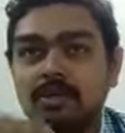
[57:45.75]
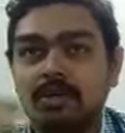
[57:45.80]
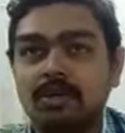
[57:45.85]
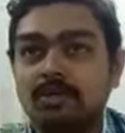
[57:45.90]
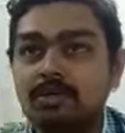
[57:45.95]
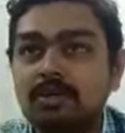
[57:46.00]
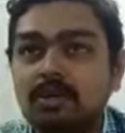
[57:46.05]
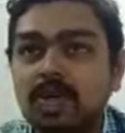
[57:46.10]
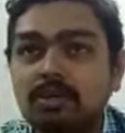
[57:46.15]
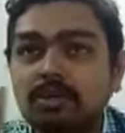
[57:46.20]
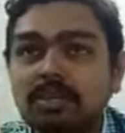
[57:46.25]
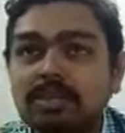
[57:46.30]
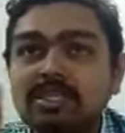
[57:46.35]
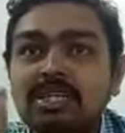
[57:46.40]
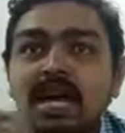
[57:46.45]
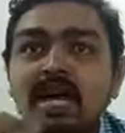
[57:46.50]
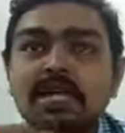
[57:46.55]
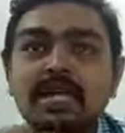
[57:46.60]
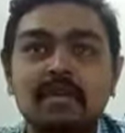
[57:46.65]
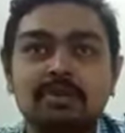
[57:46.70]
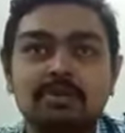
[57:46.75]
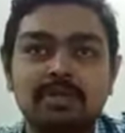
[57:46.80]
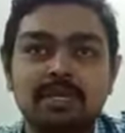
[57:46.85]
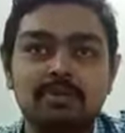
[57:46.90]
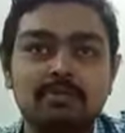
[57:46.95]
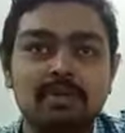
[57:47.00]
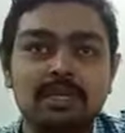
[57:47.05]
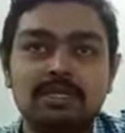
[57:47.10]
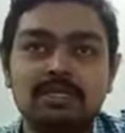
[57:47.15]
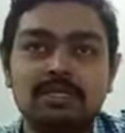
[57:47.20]
It should not be share capital
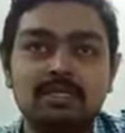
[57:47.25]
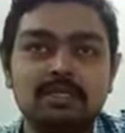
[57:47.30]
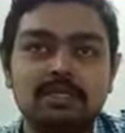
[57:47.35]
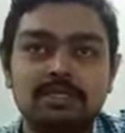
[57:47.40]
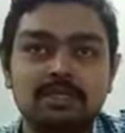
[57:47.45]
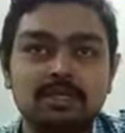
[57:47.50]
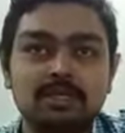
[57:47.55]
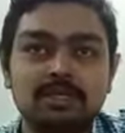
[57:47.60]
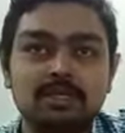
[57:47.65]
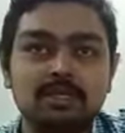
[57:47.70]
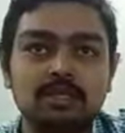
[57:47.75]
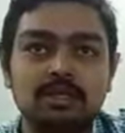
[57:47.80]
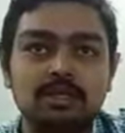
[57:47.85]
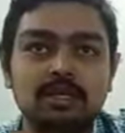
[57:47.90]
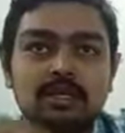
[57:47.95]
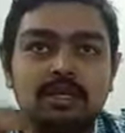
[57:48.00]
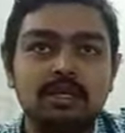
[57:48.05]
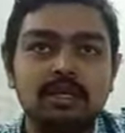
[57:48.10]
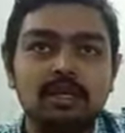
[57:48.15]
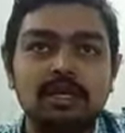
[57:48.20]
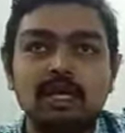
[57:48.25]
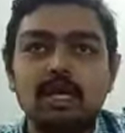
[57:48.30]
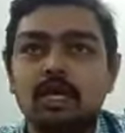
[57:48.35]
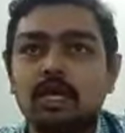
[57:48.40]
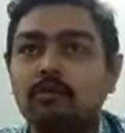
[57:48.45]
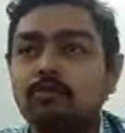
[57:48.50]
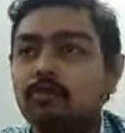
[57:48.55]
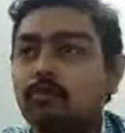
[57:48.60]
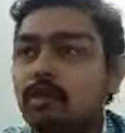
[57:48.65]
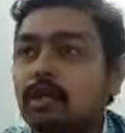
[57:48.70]
based.
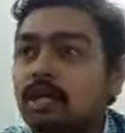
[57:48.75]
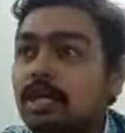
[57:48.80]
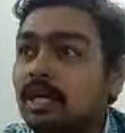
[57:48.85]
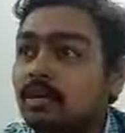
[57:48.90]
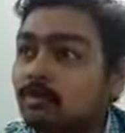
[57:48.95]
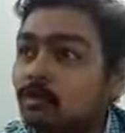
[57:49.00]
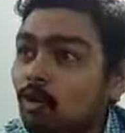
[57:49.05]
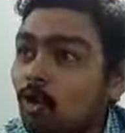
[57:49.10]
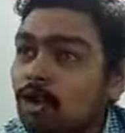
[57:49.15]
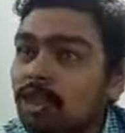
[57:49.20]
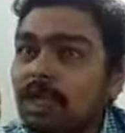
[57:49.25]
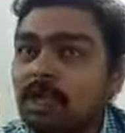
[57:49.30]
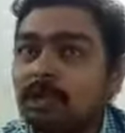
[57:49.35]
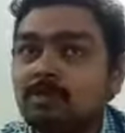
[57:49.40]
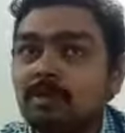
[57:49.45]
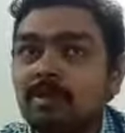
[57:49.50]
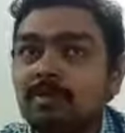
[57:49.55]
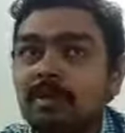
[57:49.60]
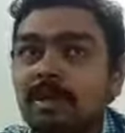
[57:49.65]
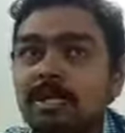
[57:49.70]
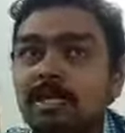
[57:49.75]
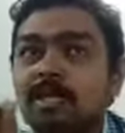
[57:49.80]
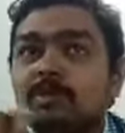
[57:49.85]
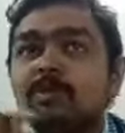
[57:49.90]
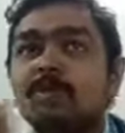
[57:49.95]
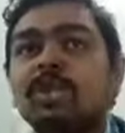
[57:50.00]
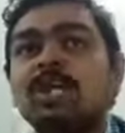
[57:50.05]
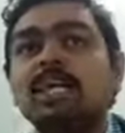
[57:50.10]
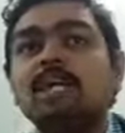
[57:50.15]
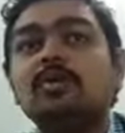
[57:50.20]
If you give voting power, then
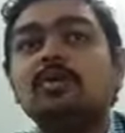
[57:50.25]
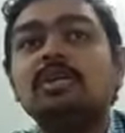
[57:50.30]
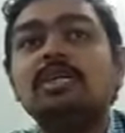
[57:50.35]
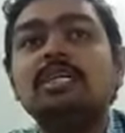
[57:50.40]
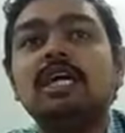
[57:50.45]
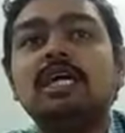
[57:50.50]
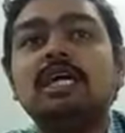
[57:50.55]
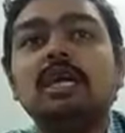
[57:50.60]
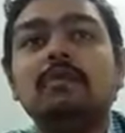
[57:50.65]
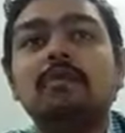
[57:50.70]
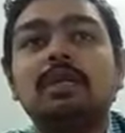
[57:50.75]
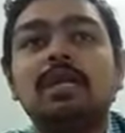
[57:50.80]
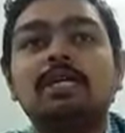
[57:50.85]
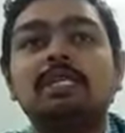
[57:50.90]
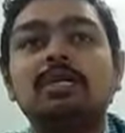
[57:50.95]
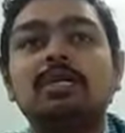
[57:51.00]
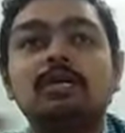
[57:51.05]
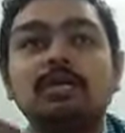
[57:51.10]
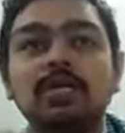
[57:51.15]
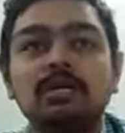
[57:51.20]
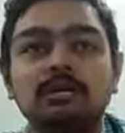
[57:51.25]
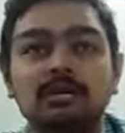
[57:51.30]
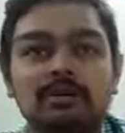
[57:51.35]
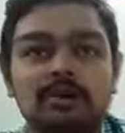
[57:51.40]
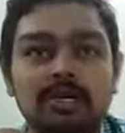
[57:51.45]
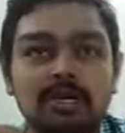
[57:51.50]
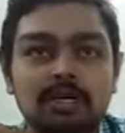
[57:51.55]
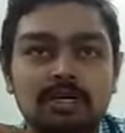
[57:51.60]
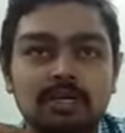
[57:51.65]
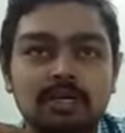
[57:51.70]
only equity share capital has the voting power.